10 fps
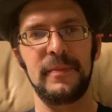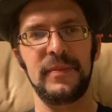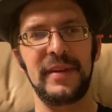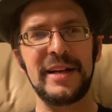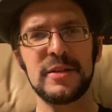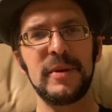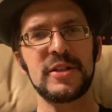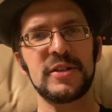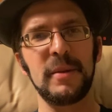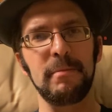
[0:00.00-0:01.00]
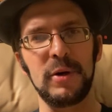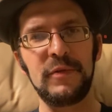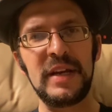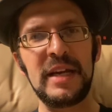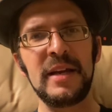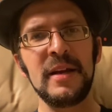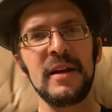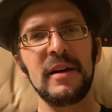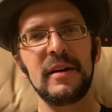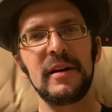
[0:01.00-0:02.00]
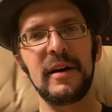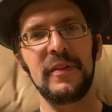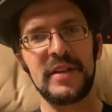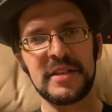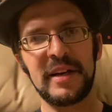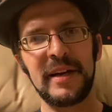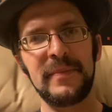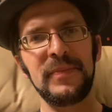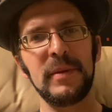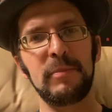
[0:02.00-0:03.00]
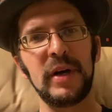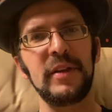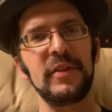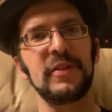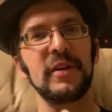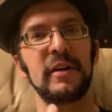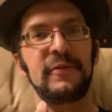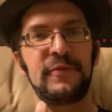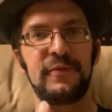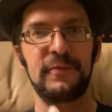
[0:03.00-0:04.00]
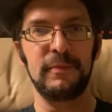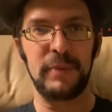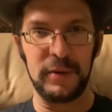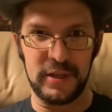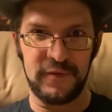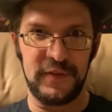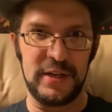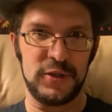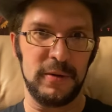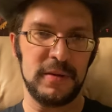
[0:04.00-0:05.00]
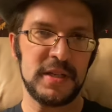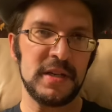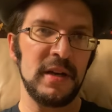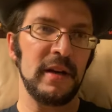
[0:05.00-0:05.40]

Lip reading: not so much the movie this time, but the bonus features,